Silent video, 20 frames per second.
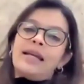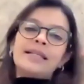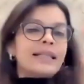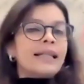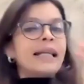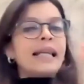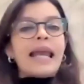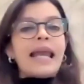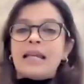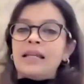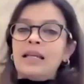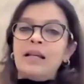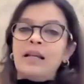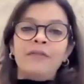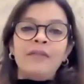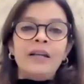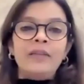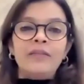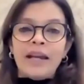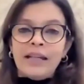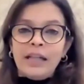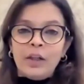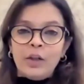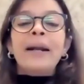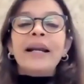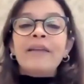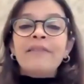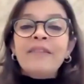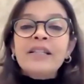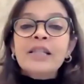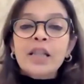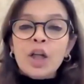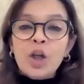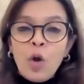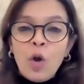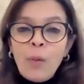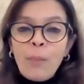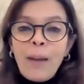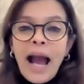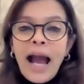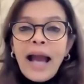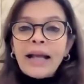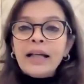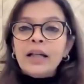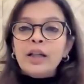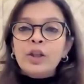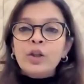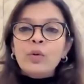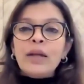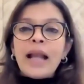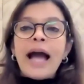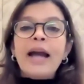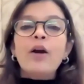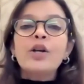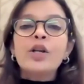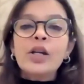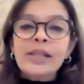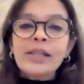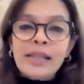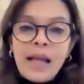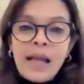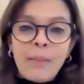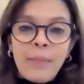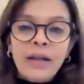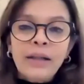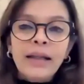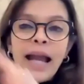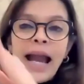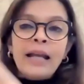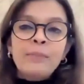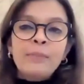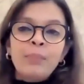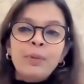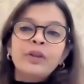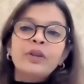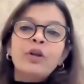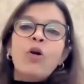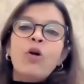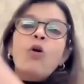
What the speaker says: It's great. It'll feel very good. But if it's the low back, you lie on your stomach and put the